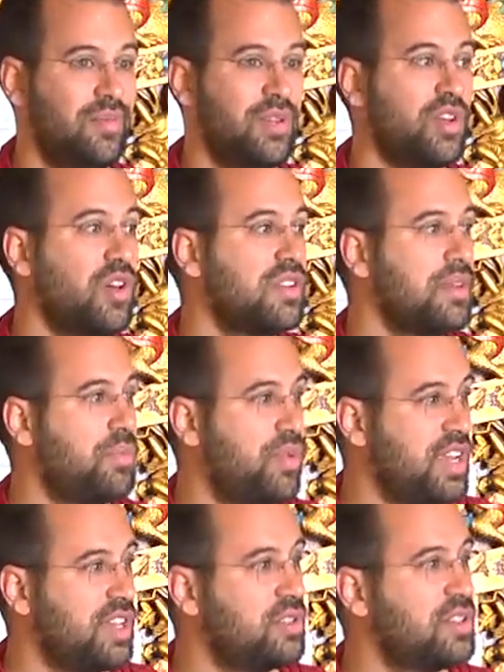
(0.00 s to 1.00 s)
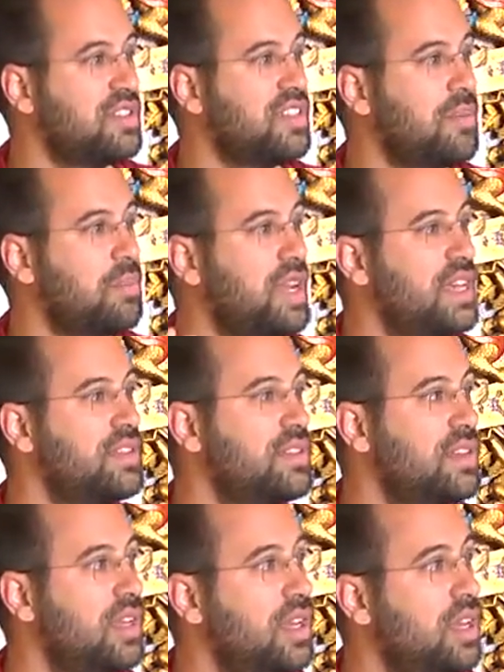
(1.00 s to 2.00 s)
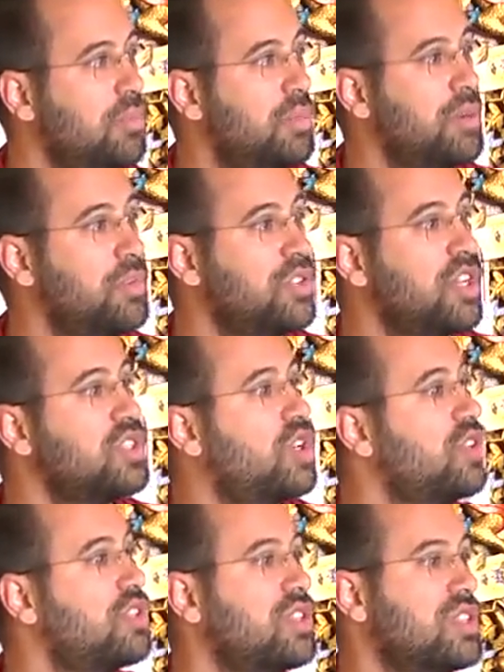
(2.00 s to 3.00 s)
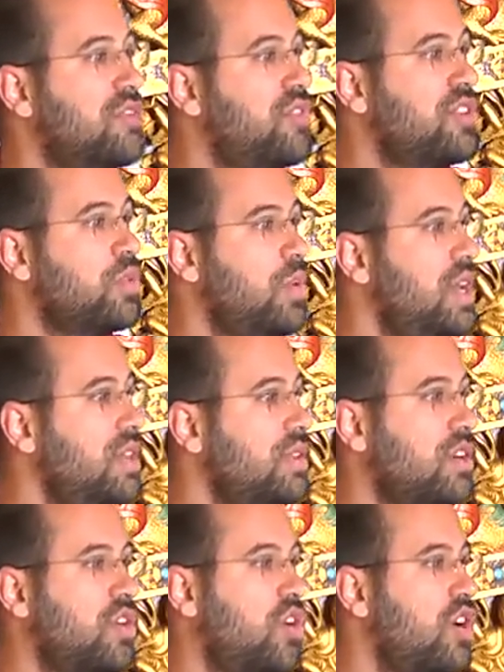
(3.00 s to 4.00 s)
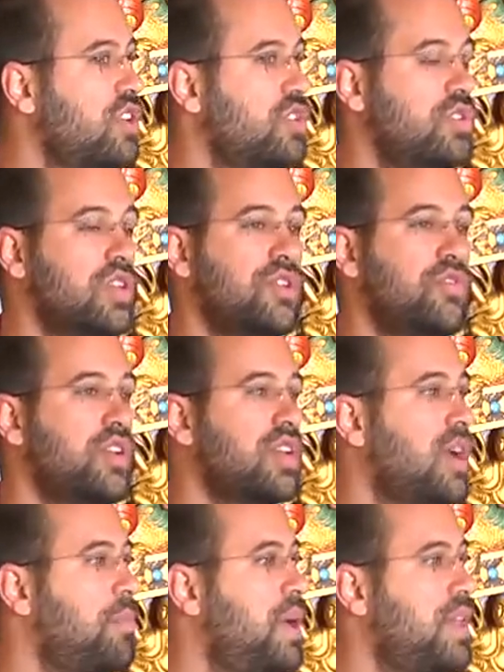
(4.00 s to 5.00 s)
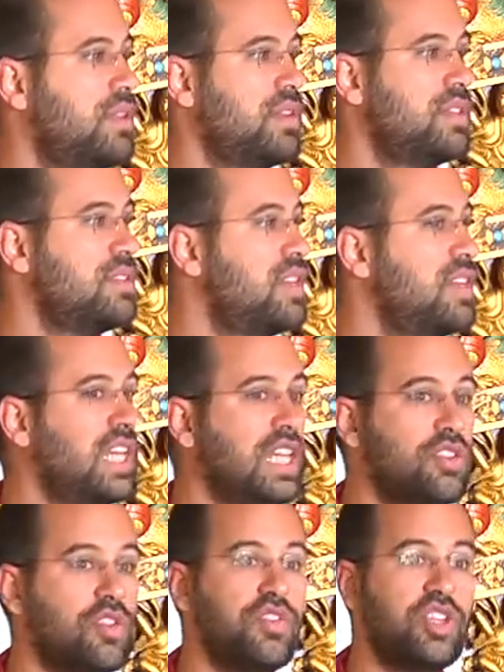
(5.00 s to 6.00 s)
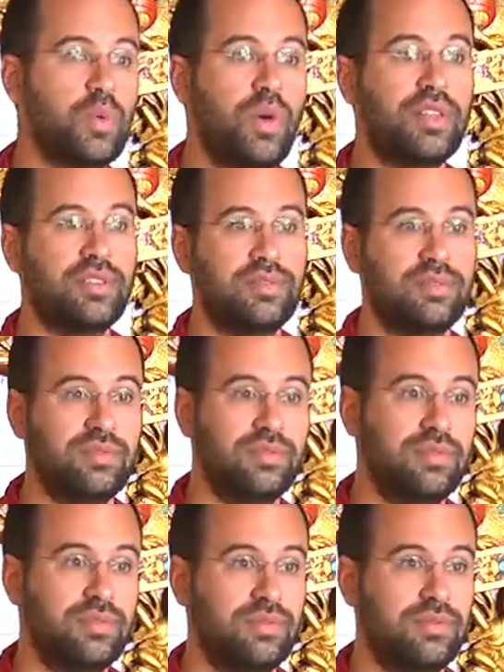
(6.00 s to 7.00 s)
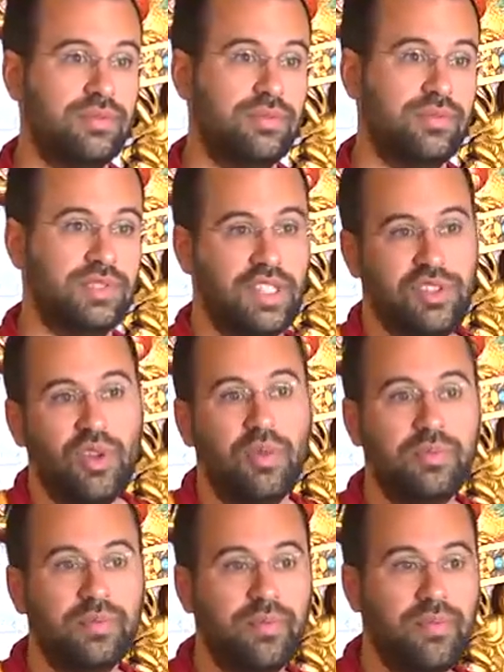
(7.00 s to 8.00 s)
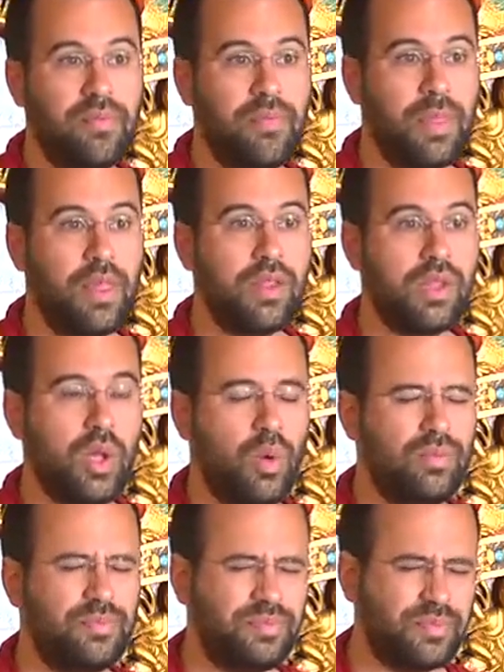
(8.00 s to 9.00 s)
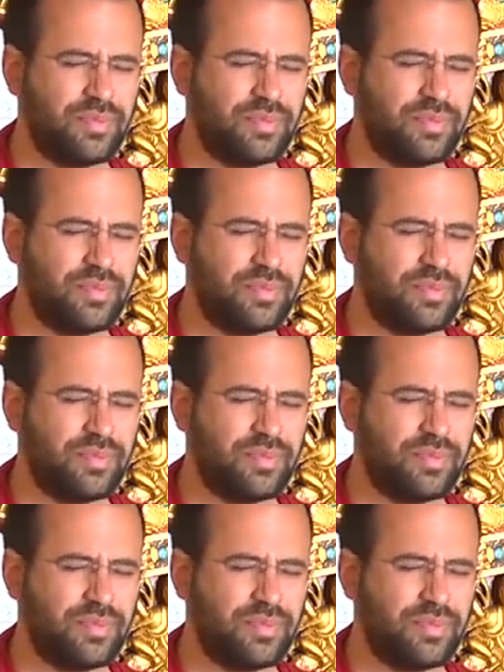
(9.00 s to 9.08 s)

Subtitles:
because they bring to the same place. But Buddha taught in different ways according to the different capacities and needs of each one. That's all. So,